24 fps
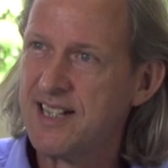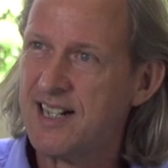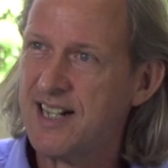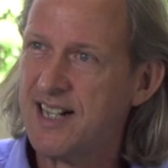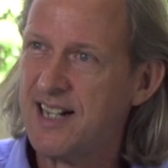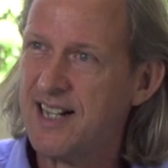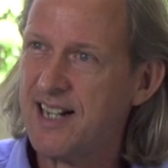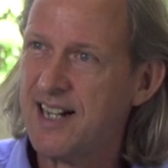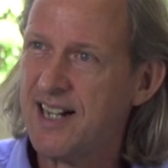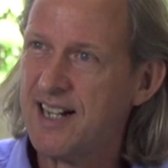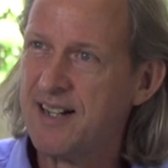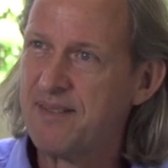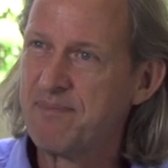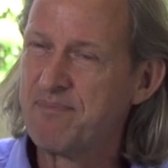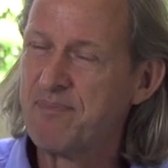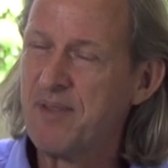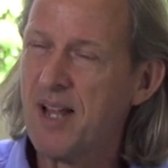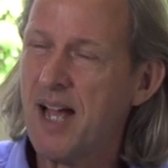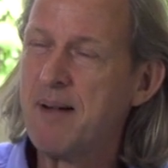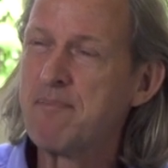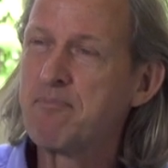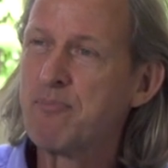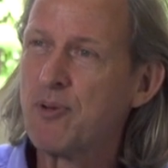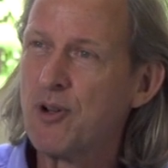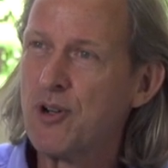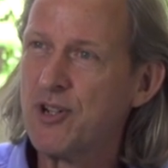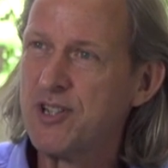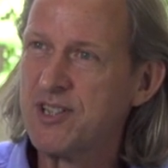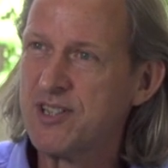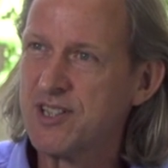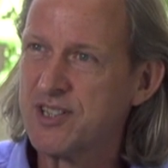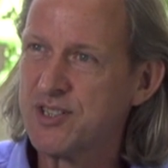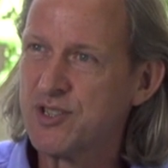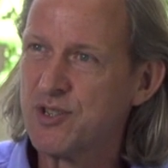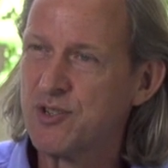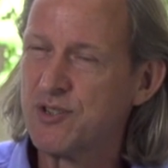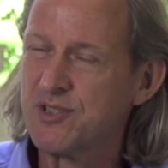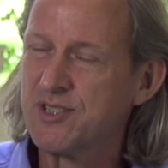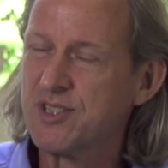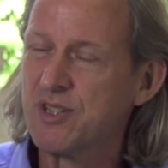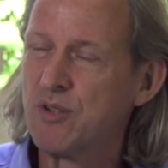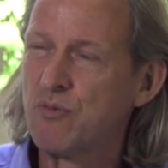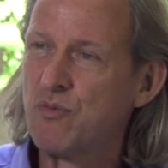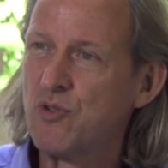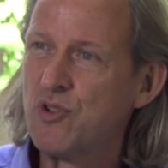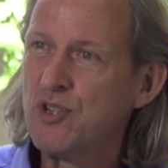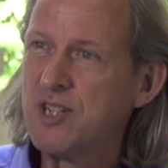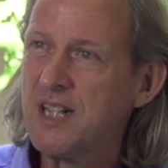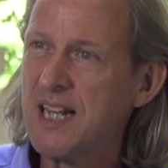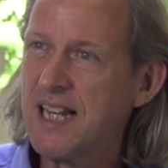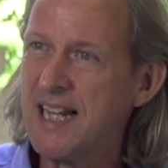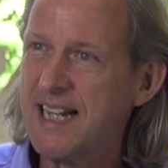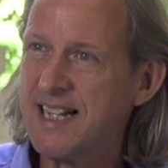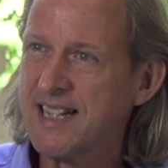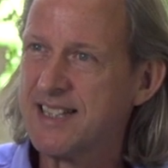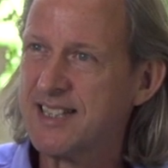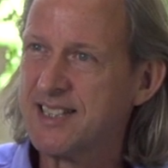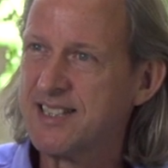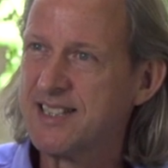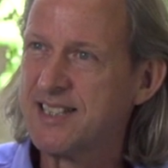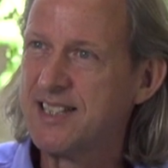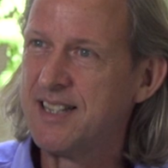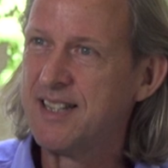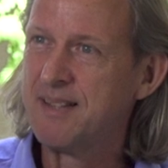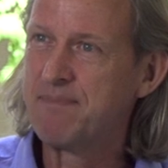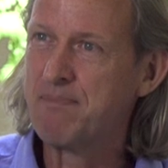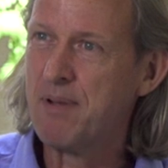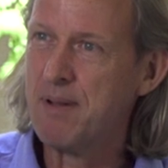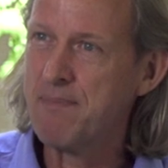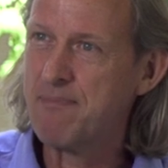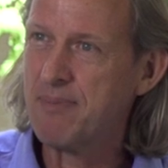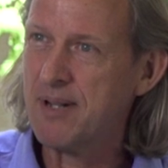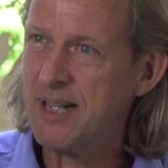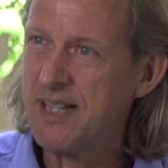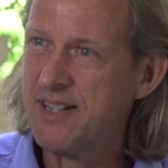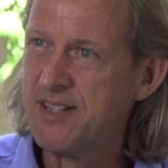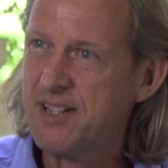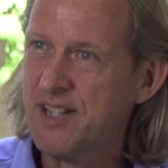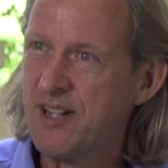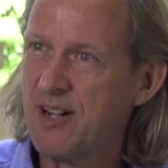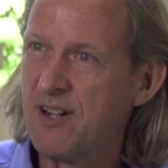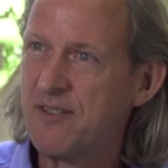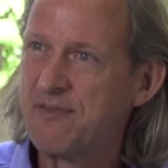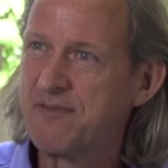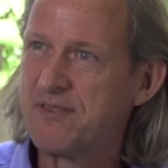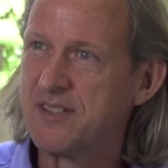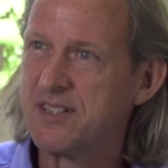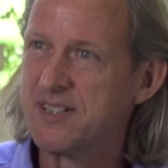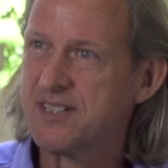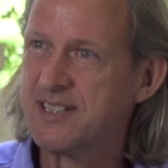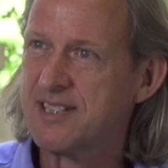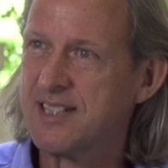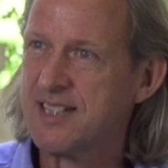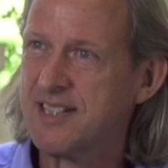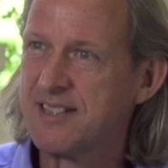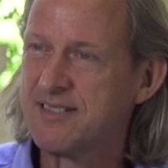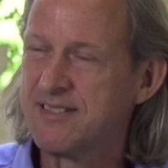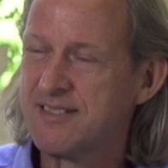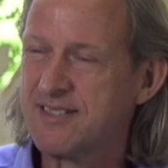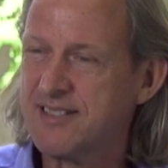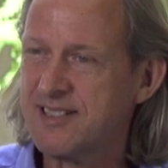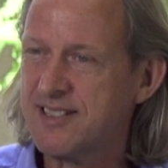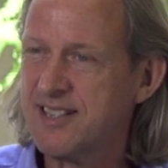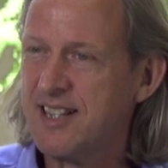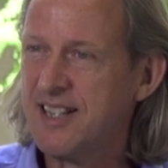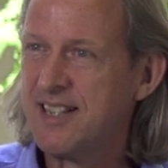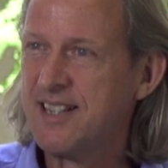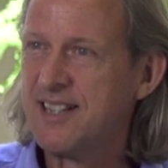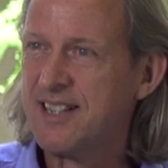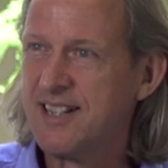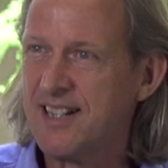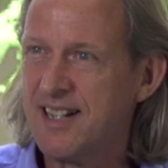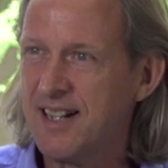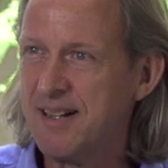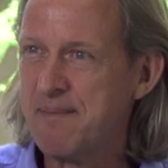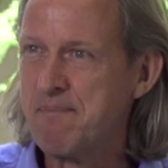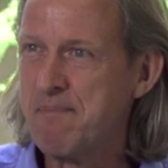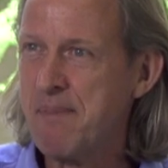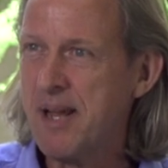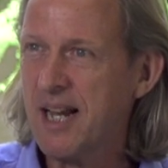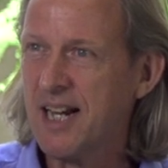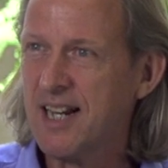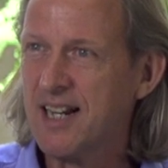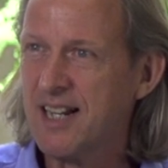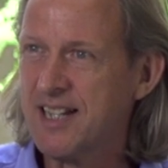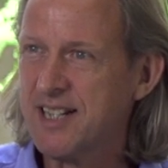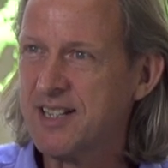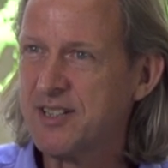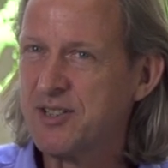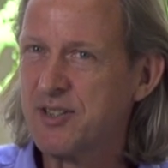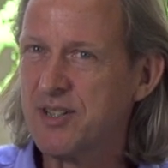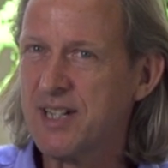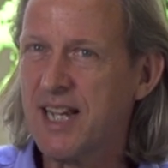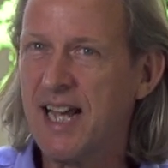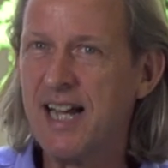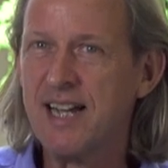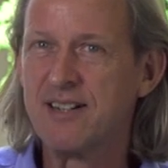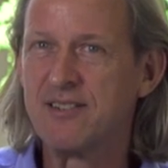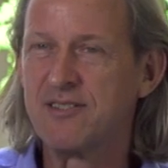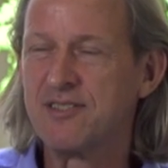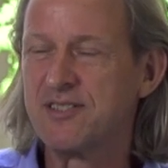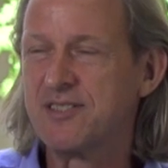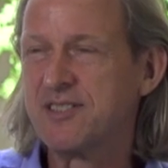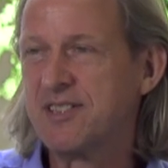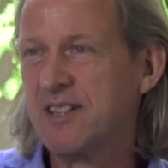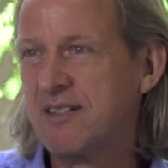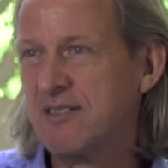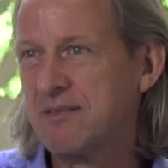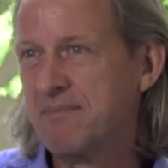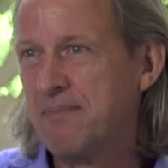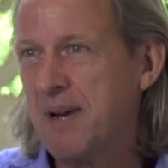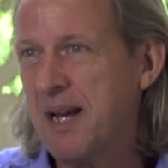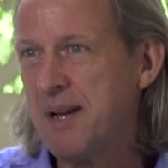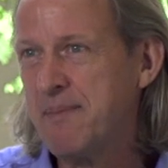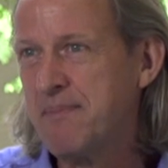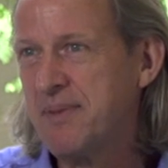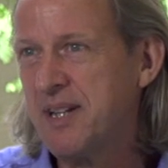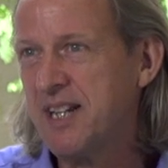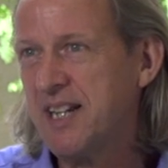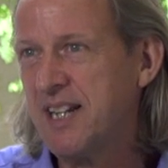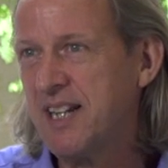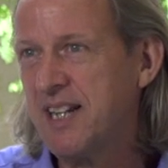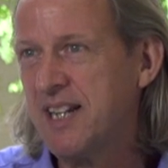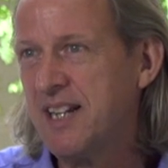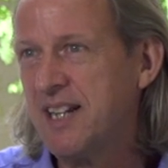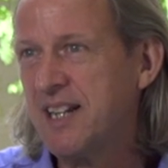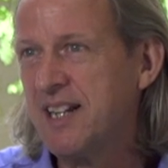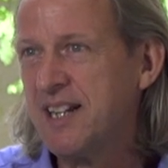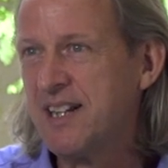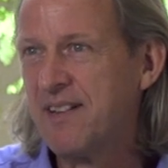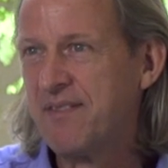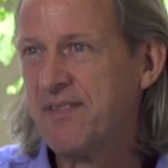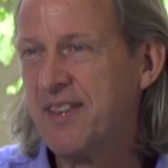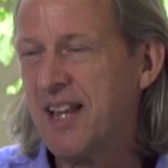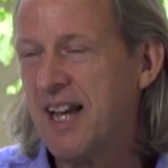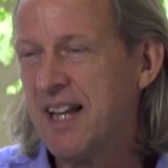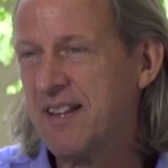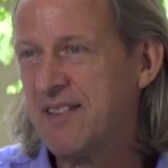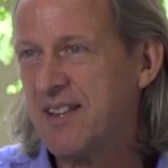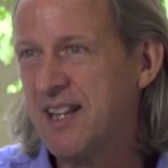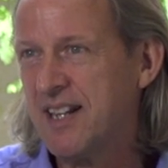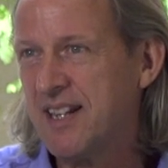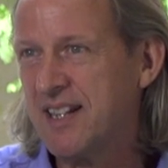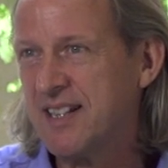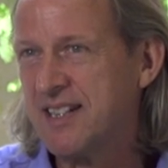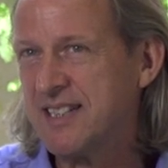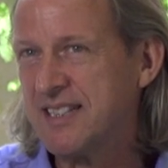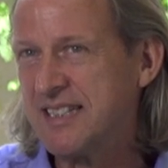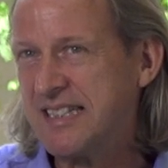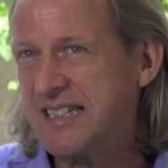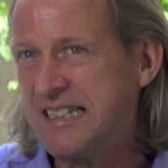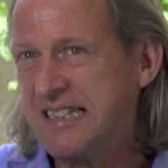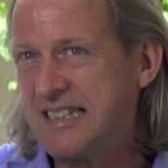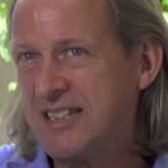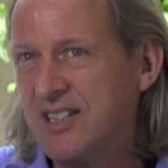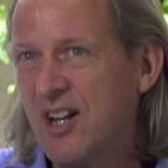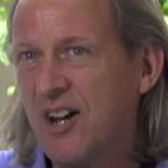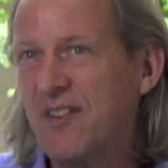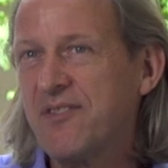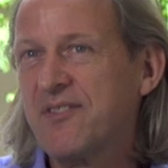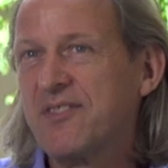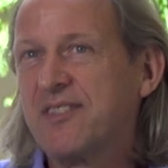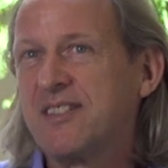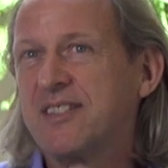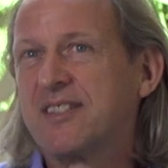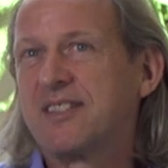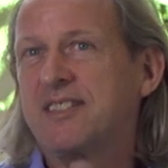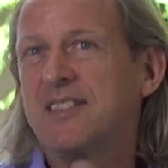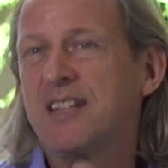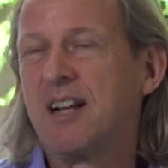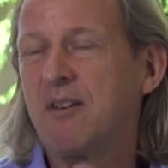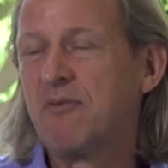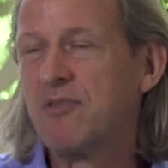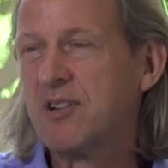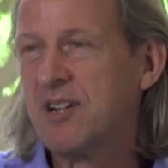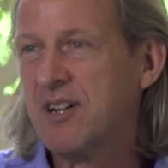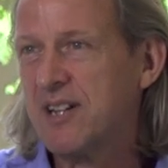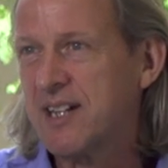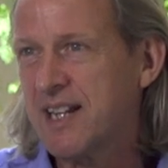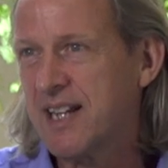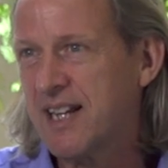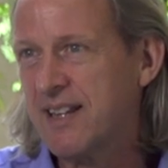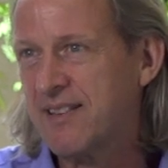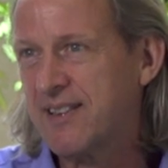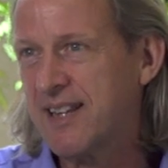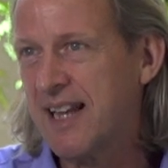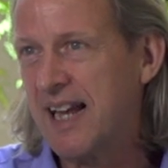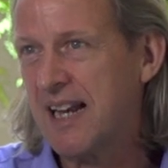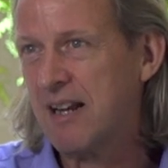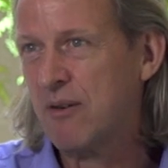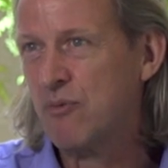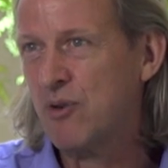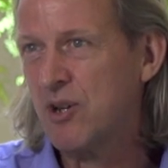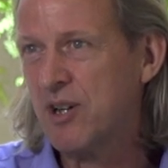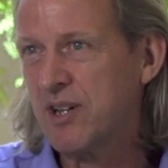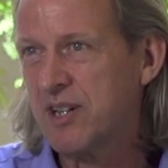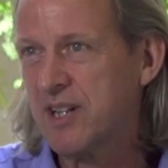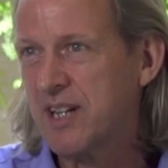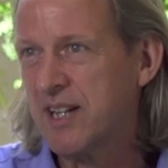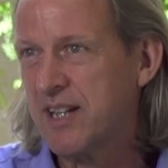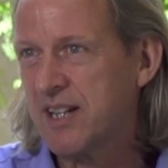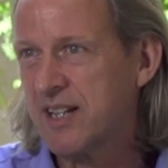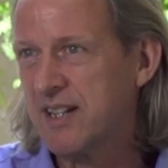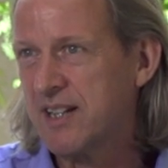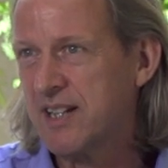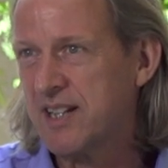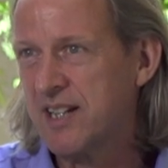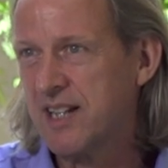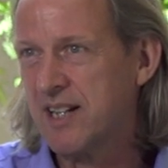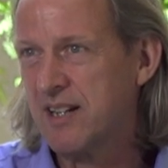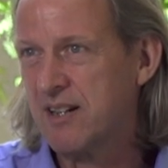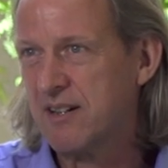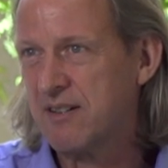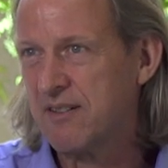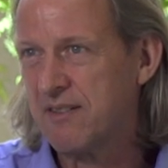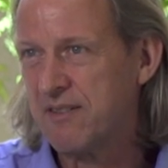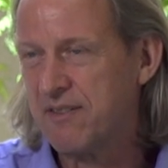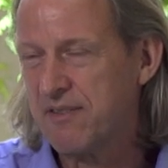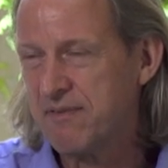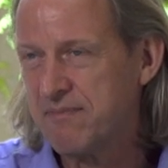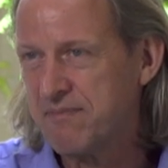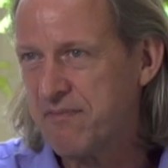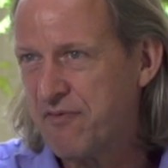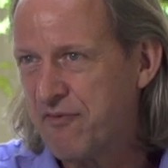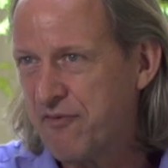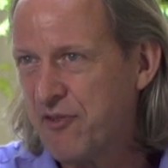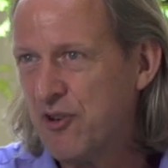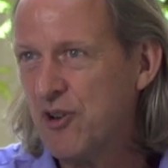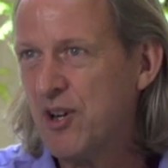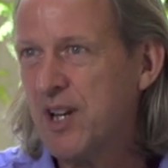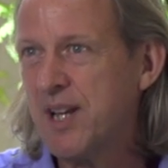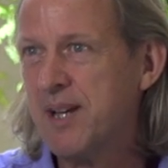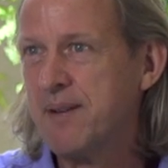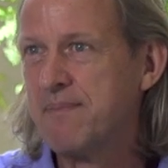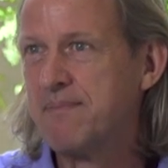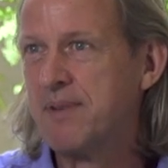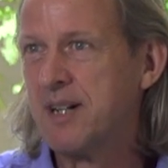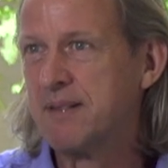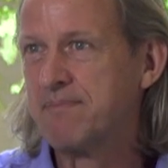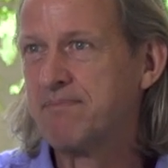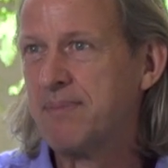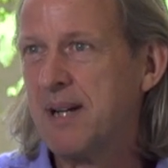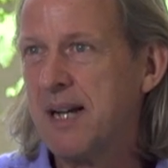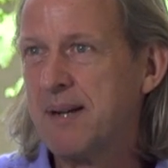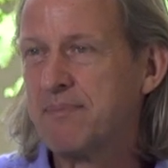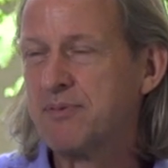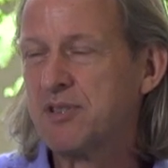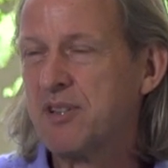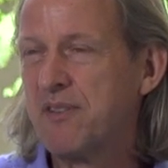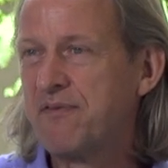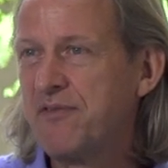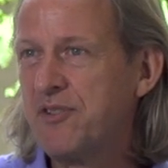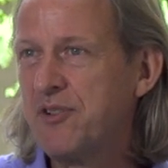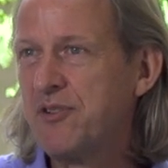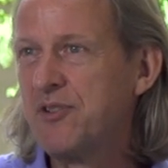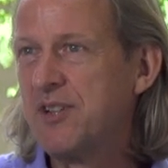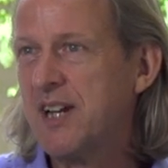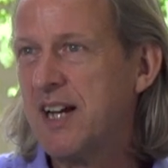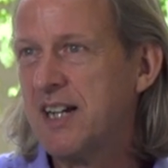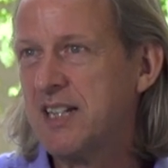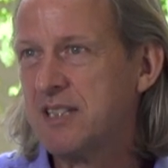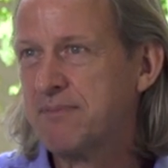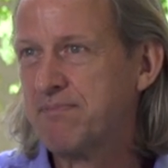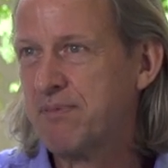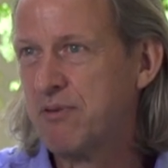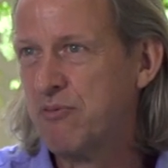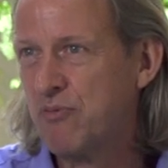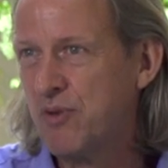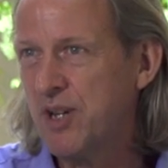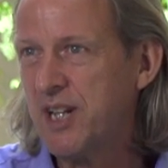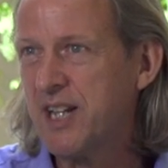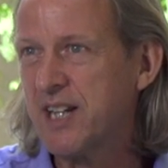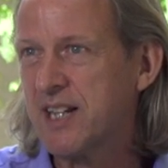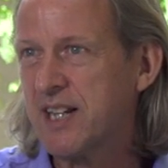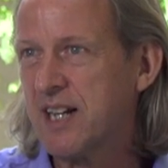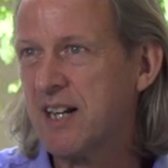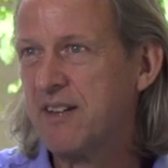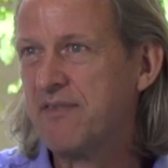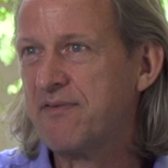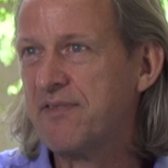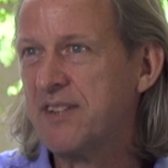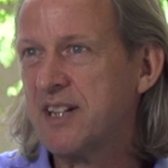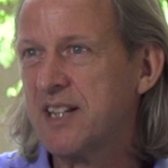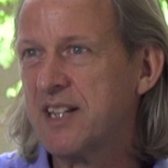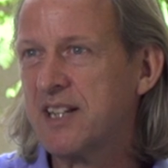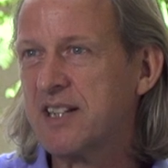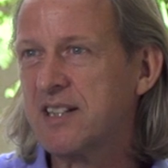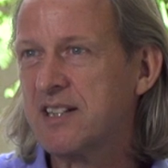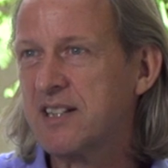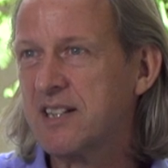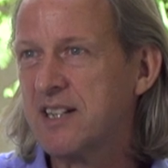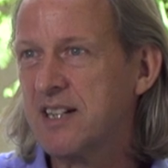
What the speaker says: Employers also would like to see people in the office and mingling together. So it may be that they, not that we're going to get teleworking, you know, fully, but perhaps a few days per week, I think.